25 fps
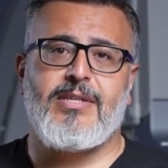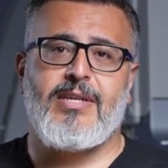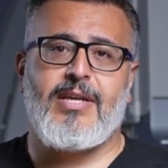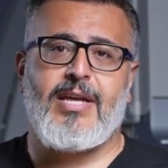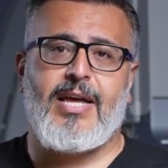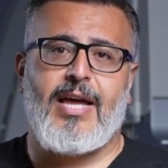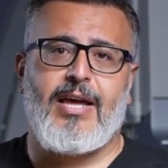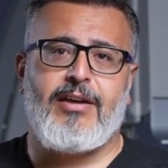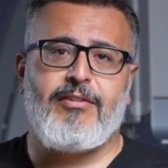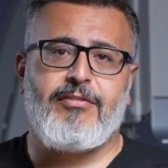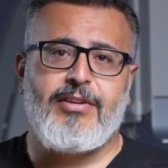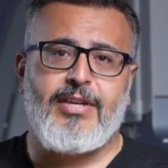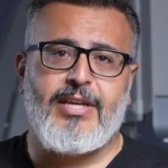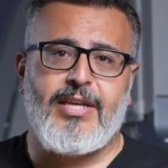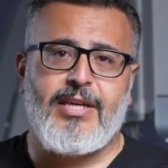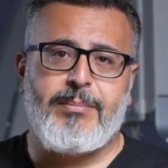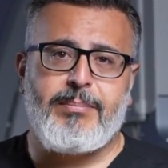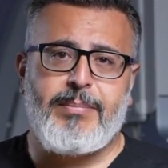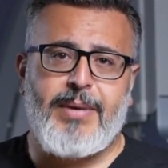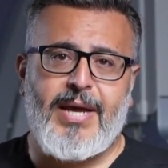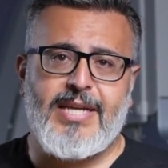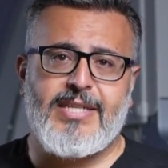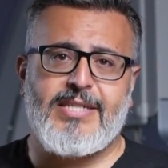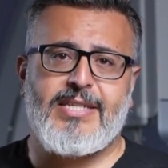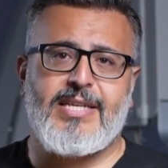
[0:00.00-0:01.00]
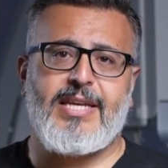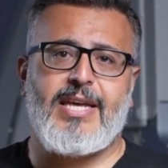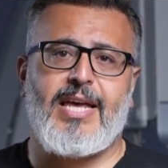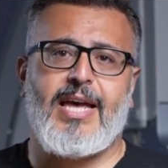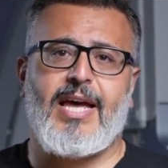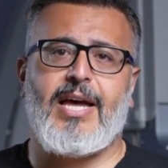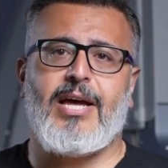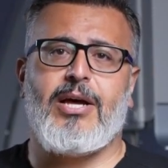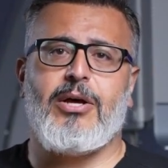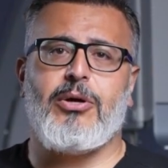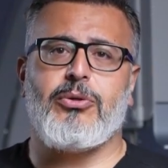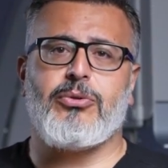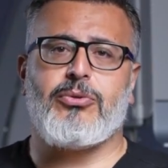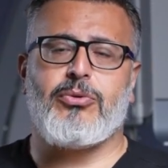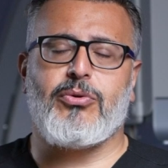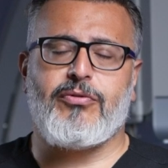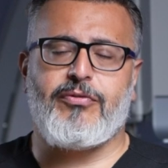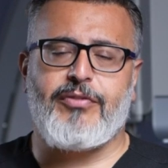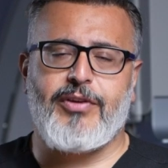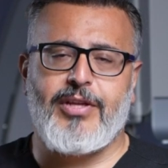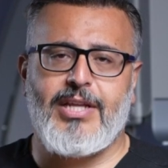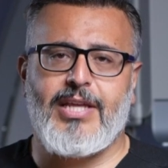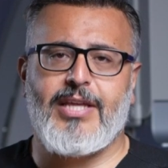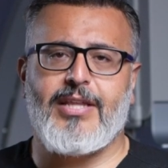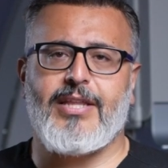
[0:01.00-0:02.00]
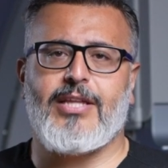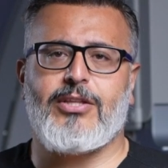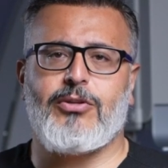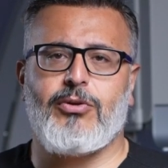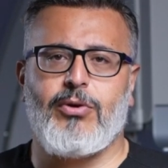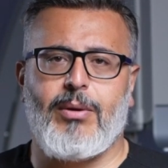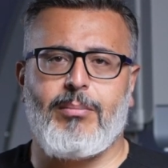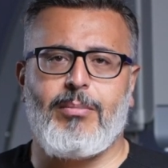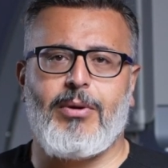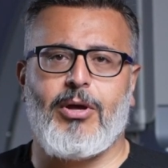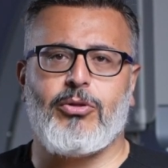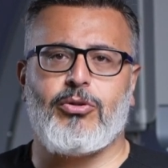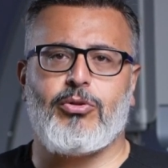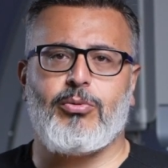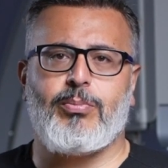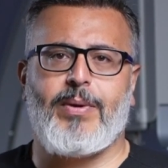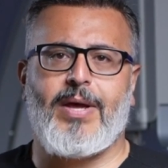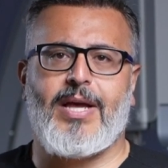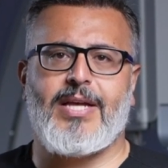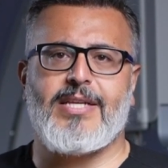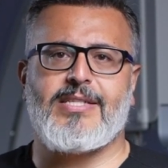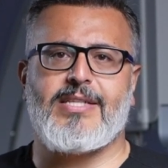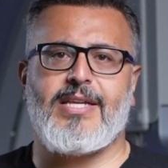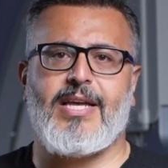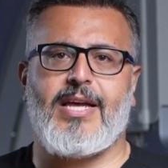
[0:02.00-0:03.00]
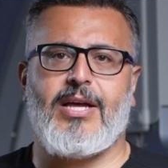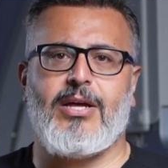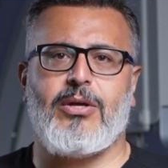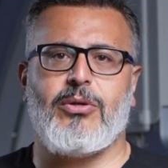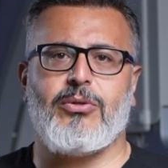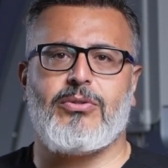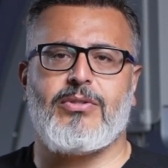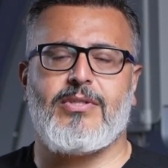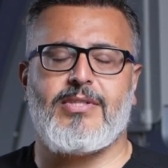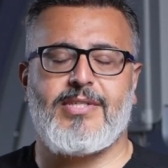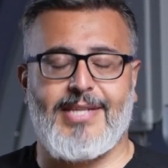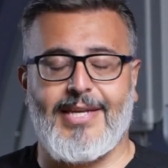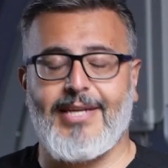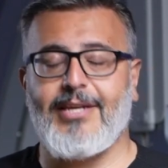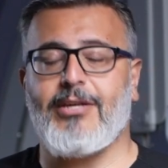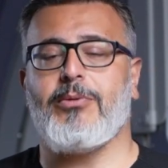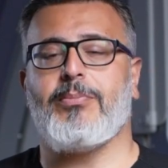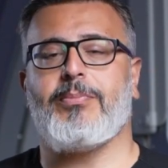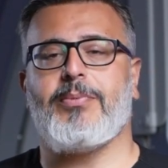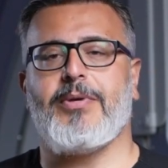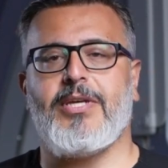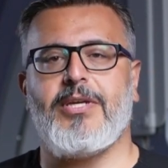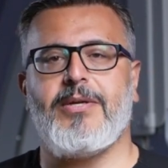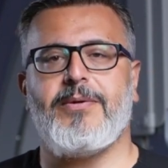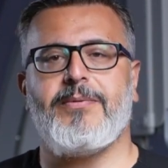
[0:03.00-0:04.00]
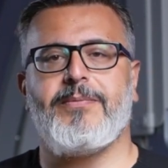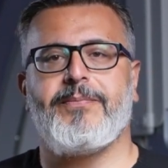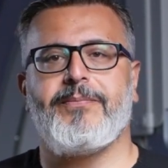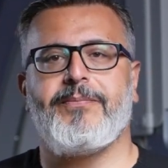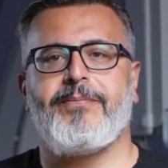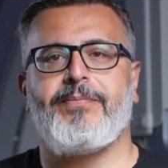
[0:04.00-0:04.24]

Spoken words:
having passing out or feeling that you're about to pass out, syncope,